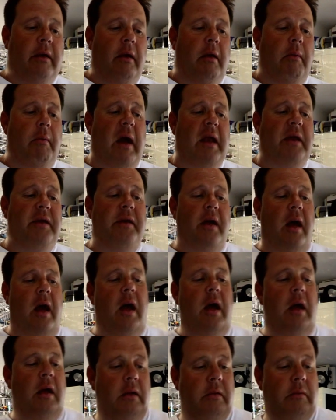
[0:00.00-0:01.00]
I
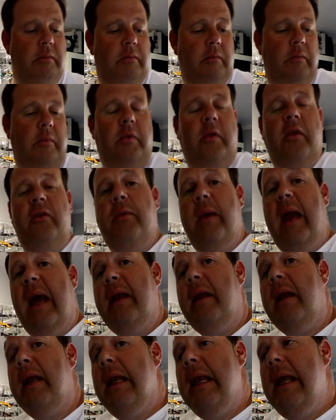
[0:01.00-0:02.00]
wonder, because we
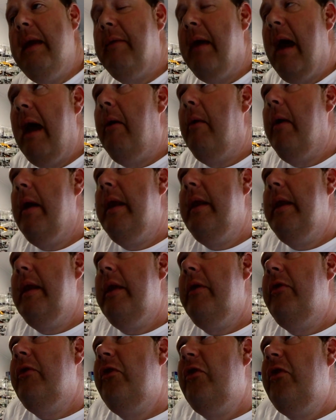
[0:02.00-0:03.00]
had a clear out in
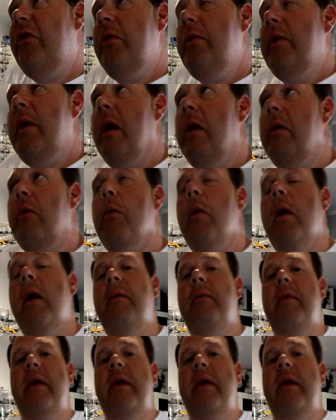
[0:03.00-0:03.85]
this studio quite